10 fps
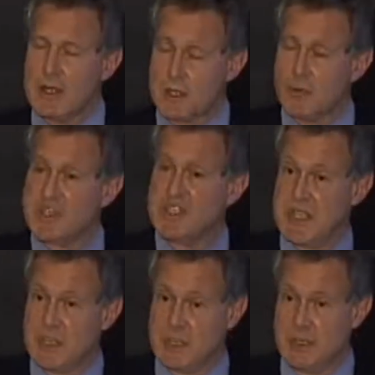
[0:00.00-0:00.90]
You know,
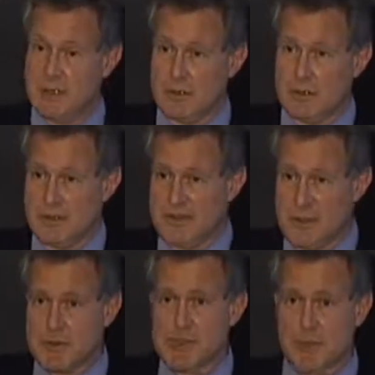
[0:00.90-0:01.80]
Rossini, the
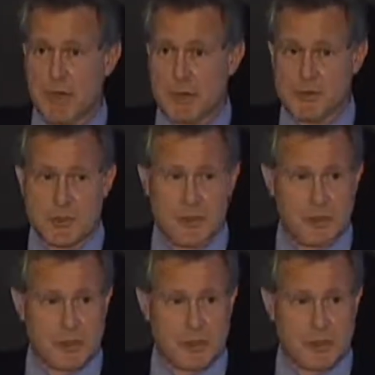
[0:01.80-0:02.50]
famous composer,